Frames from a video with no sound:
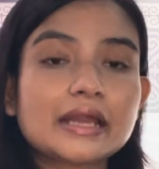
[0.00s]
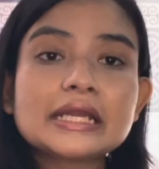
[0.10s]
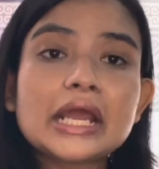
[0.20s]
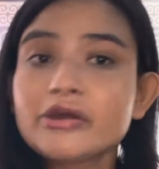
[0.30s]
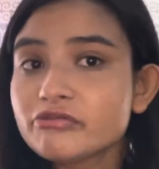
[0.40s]

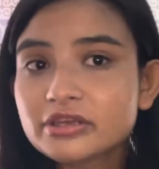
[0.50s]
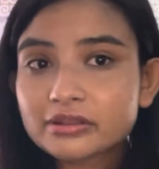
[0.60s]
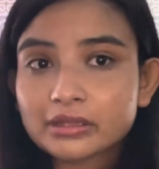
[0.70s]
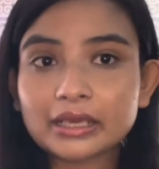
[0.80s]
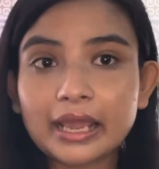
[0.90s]
and
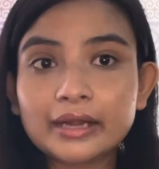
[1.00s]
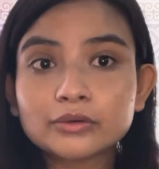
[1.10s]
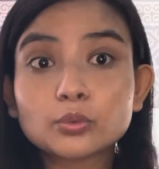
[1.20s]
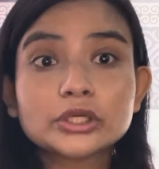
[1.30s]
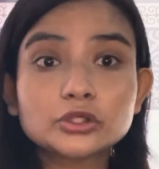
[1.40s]
everything
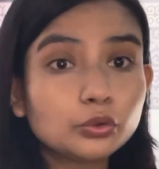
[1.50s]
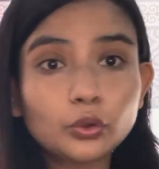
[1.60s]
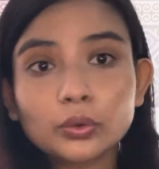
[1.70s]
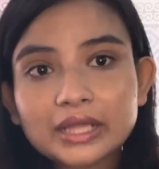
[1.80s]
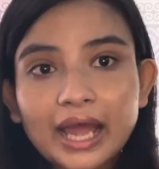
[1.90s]
and when you
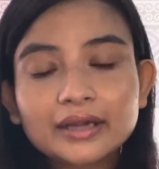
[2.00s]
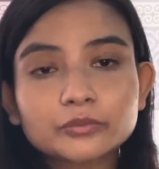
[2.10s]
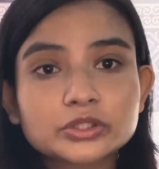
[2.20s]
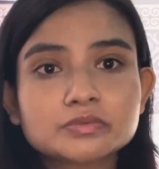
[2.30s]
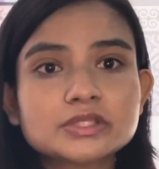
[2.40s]
know that
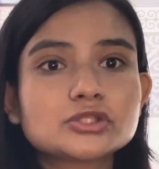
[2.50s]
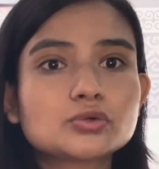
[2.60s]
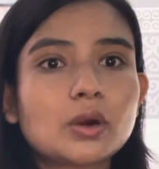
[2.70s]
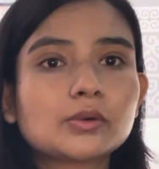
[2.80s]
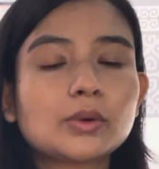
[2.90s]
which means
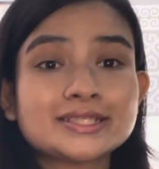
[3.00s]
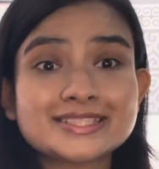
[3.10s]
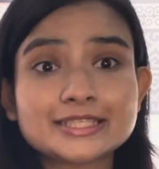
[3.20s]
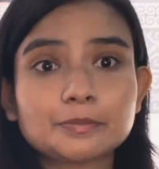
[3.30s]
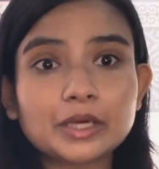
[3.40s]
you are one
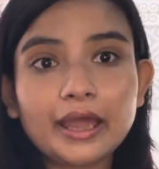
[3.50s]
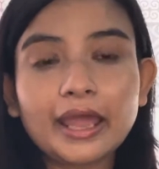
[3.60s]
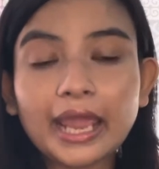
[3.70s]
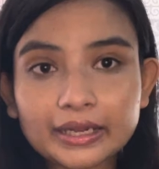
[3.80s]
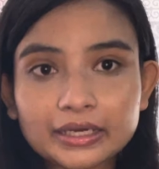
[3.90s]
step
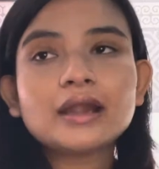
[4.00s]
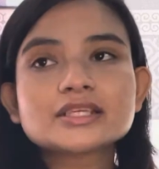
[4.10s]
ahead